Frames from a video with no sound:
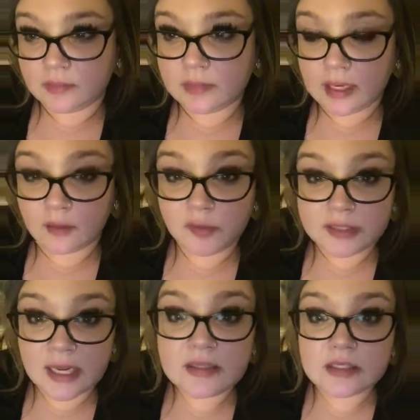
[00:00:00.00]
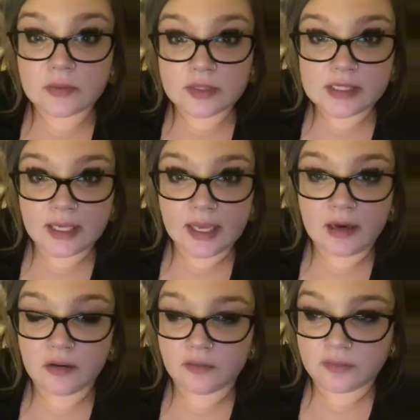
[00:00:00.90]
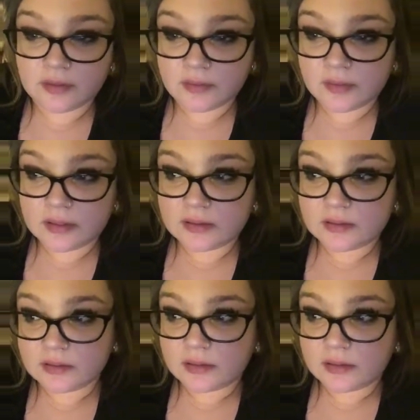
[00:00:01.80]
that'll protect you and take care of you. And,